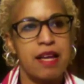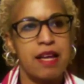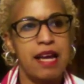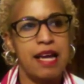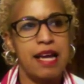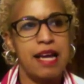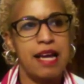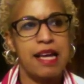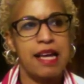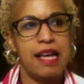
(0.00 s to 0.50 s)

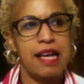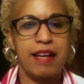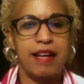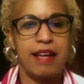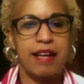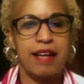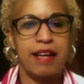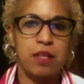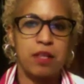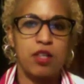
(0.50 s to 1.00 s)
and that I
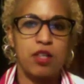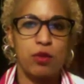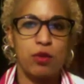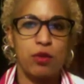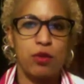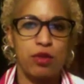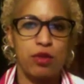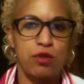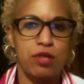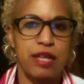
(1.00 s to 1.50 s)
can be here with
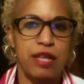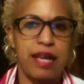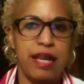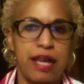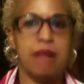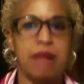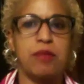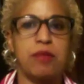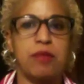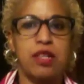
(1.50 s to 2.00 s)
you today.
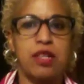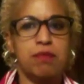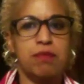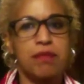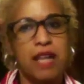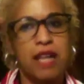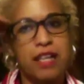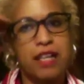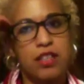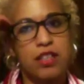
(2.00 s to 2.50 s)
I'm going to
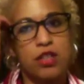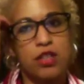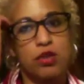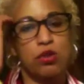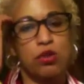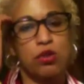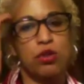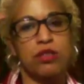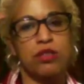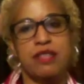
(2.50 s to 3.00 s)
cut it a little
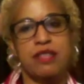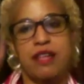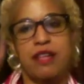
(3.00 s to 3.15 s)
short today.